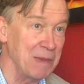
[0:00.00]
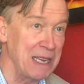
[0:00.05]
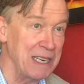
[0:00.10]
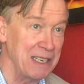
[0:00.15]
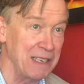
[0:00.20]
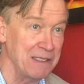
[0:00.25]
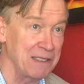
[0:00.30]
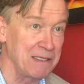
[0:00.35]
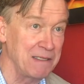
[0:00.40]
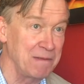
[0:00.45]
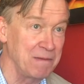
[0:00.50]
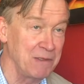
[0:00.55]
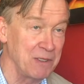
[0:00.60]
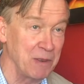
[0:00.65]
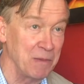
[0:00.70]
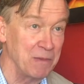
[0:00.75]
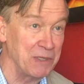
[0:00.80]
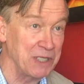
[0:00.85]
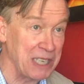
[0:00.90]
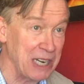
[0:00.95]
made
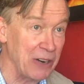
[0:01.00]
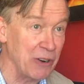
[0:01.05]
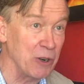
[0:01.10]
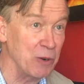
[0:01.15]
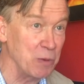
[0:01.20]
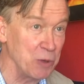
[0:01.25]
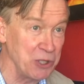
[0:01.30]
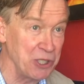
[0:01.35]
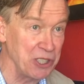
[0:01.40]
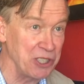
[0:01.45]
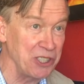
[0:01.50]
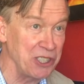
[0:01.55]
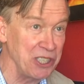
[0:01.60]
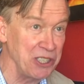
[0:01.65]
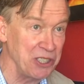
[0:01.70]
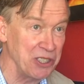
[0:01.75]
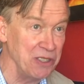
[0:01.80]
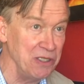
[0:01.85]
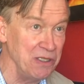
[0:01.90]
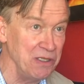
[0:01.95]
some terrible
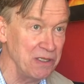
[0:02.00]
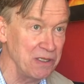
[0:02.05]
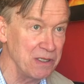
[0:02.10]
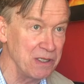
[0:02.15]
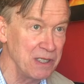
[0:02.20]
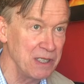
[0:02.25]
decisions